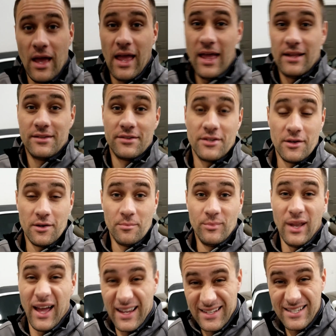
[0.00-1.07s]
and
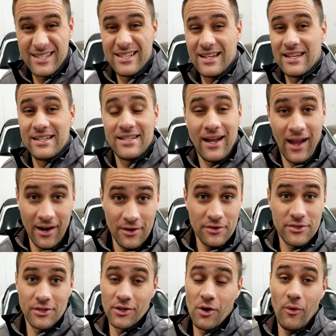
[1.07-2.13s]
some nice sticky
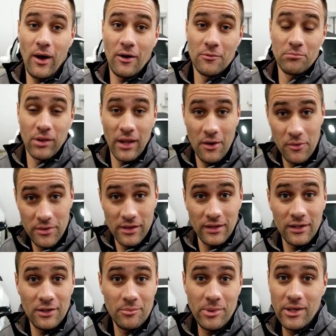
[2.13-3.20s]
tires and go out and play with a
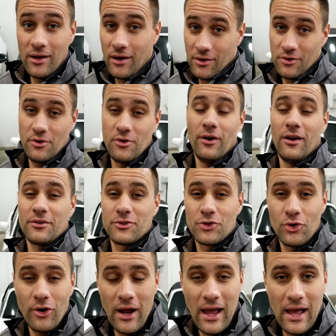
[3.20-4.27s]
little bit, autocross
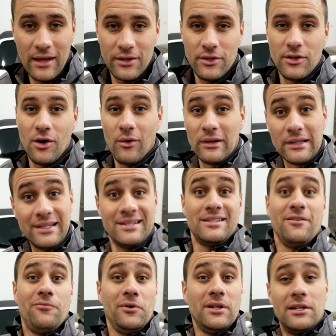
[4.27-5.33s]
track? At least
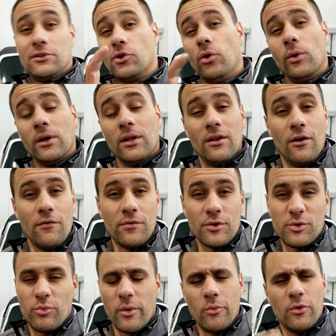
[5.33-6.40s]
if we did
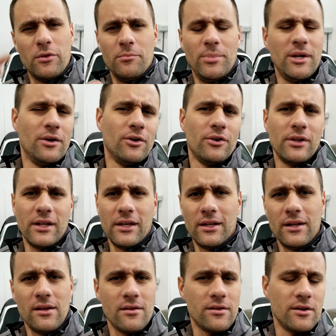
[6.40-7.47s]
coilovers, we wouldn't be hurting
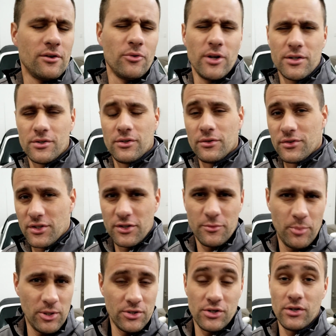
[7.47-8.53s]
any of the original
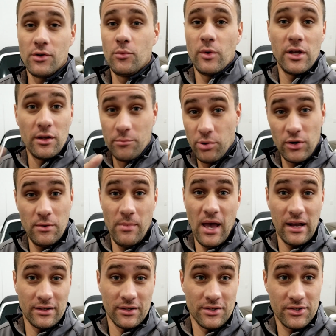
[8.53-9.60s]
suspension and we could put it
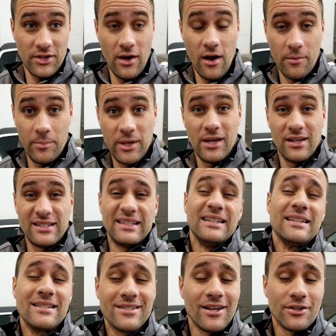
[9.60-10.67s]
back to stock because it
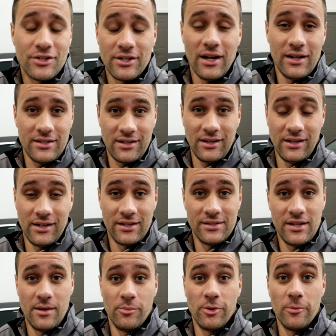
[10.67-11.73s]
is such a nice clean
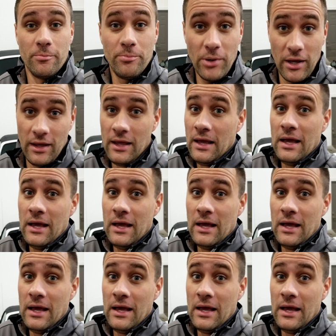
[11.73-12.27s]
example. But